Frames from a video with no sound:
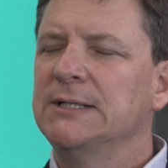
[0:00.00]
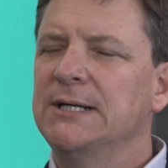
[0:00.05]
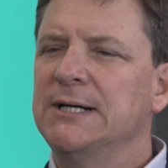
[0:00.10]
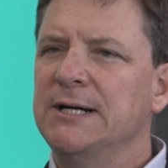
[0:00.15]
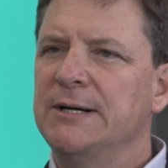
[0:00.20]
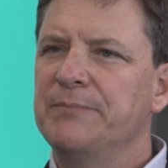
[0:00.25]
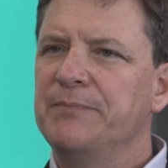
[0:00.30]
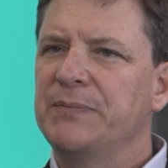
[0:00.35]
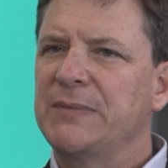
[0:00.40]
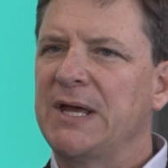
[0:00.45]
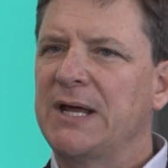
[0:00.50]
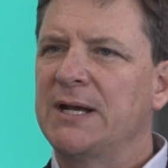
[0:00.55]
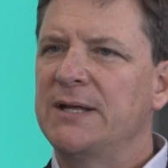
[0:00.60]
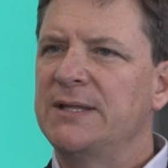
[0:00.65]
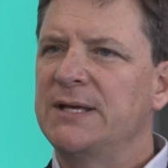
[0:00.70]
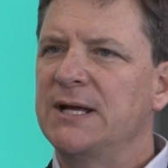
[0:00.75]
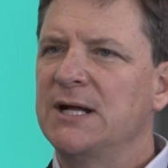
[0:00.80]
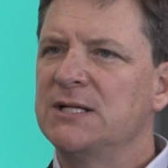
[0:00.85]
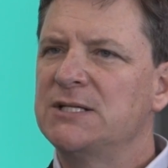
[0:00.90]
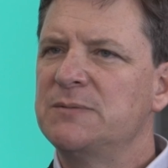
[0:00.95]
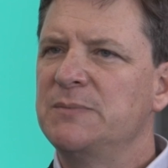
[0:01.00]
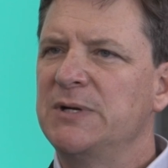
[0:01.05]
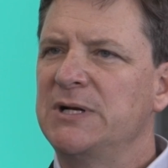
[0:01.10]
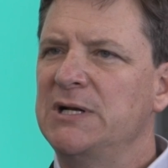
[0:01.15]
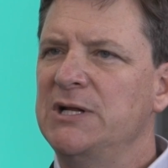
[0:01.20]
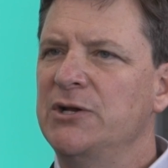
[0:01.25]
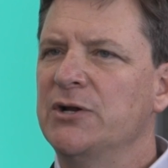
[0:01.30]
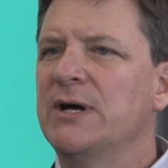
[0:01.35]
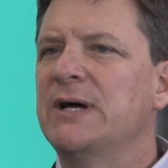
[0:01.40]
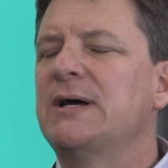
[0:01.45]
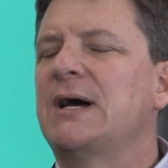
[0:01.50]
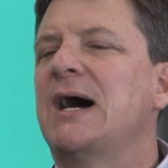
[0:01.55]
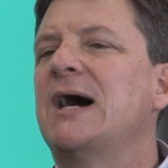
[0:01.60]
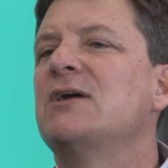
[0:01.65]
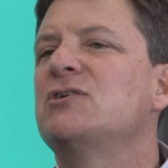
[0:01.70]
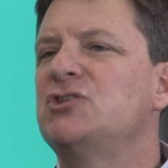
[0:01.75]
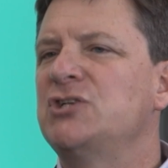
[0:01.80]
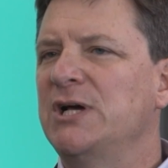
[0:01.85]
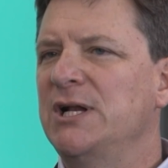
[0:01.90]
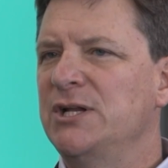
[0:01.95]
And I think ultimately now
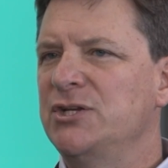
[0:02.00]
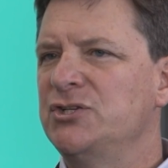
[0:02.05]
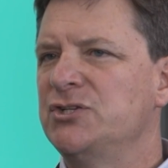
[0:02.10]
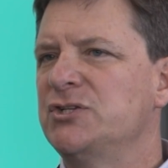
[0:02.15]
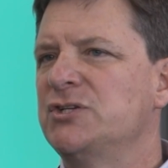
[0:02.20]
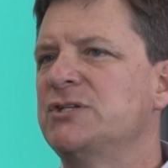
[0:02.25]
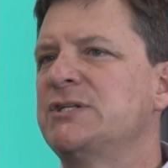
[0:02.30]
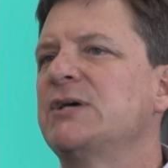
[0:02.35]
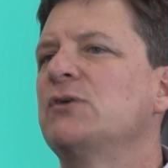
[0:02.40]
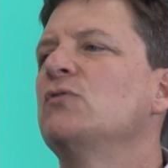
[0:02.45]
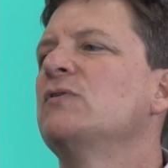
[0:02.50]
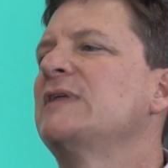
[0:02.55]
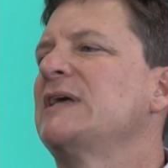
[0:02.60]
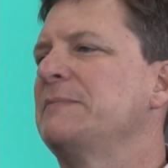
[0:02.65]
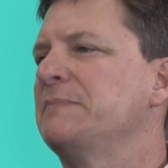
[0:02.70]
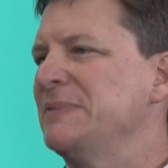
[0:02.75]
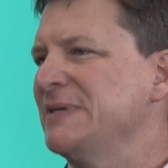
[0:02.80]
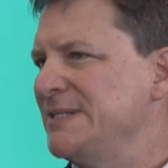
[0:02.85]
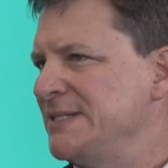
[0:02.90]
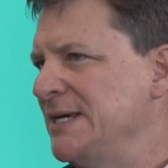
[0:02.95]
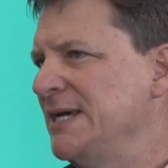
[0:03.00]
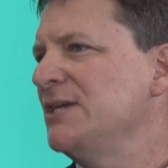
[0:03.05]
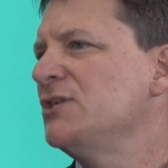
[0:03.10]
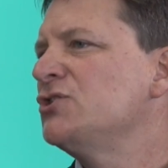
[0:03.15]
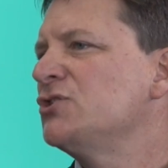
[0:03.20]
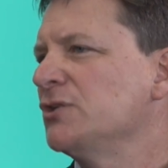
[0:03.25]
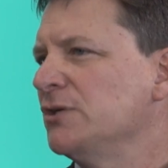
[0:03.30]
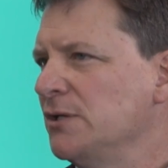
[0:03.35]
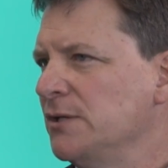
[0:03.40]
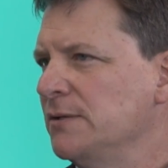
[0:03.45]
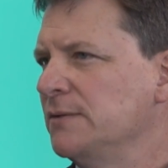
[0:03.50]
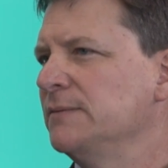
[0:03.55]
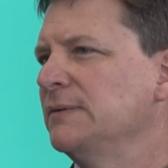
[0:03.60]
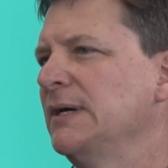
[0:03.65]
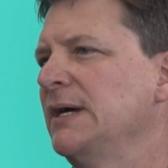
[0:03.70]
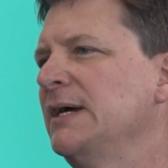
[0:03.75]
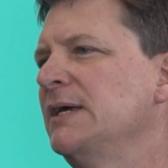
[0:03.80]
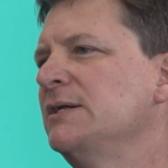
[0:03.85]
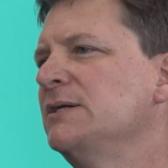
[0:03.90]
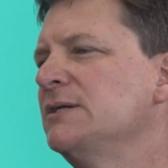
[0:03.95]
our challenge is to take all of that potential
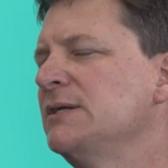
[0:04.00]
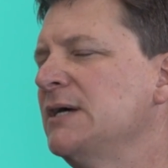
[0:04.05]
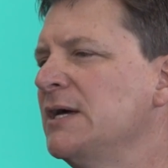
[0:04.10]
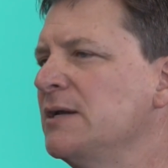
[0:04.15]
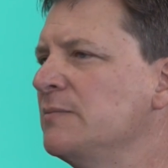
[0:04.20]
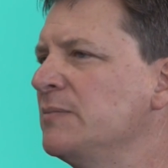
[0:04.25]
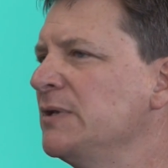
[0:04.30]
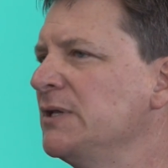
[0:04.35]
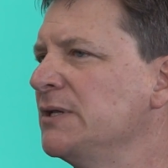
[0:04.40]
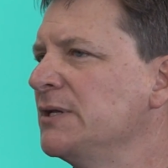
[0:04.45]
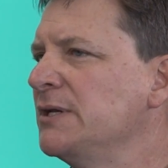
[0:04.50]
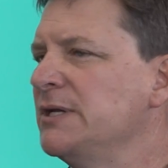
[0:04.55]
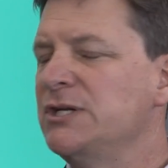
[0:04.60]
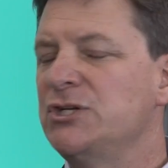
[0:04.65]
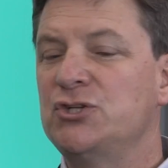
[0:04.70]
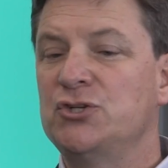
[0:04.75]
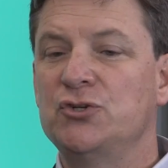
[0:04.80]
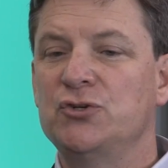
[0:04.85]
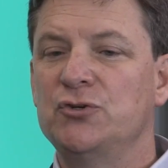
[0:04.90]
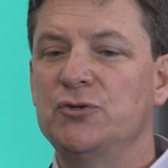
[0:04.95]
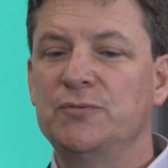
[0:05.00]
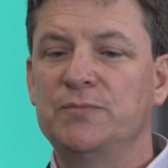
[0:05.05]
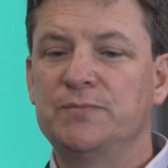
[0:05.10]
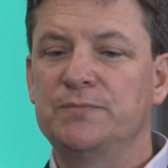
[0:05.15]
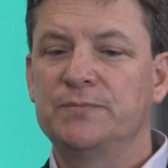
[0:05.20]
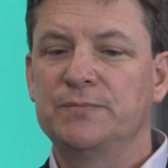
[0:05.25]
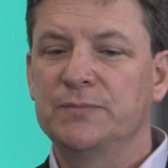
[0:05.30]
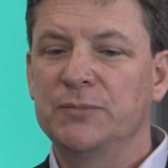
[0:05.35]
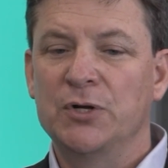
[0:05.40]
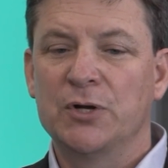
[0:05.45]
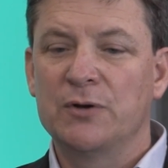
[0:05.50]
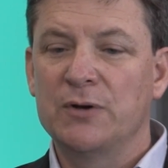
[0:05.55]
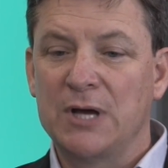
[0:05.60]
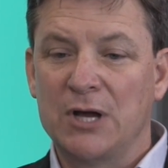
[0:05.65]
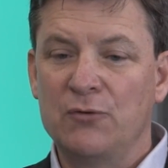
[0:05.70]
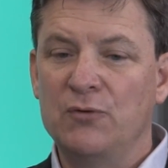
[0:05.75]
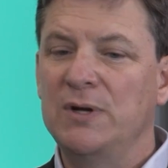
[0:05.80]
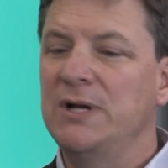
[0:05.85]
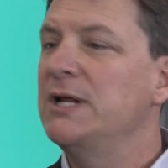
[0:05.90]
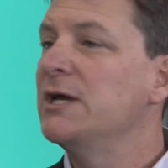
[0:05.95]
and build it into, you know,
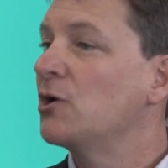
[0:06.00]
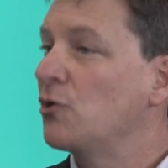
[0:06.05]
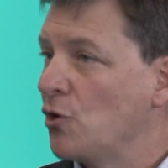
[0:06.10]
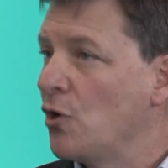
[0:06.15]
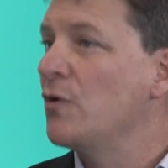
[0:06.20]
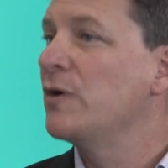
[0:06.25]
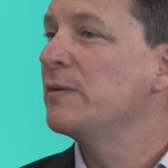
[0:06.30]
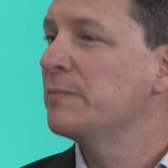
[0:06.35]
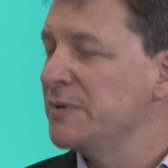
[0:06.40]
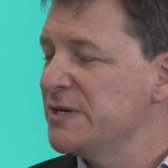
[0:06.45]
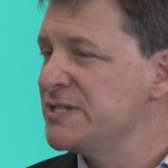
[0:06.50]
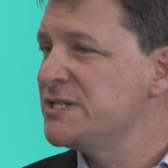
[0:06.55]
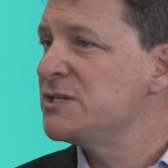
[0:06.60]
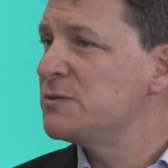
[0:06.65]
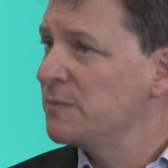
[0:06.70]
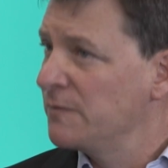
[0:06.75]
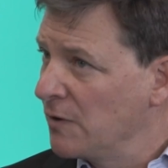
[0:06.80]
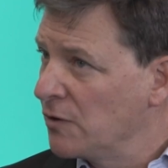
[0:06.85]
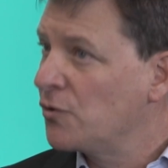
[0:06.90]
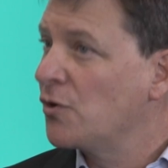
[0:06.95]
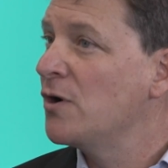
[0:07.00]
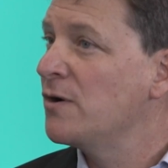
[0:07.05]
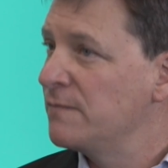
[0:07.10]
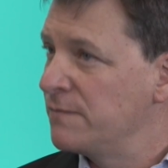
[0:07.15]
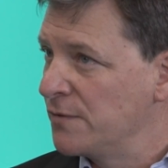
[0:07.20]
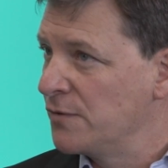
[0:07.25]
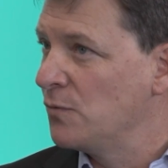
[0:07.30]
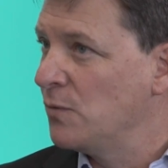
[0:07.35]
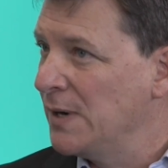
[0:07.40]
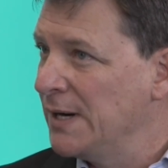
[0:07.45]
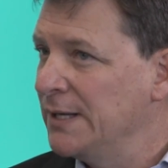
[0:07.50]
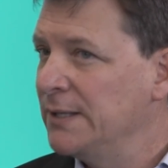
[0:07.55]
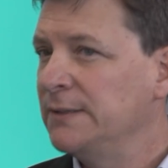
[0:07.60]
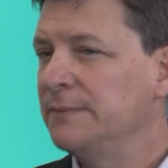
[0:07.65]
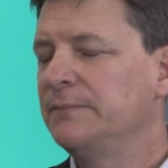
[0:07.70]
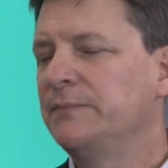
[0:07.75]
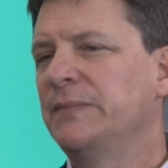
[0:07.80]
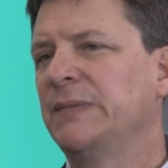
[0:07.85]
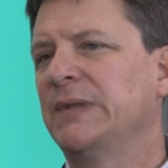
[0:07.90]
a growing business. We're not growing for a while.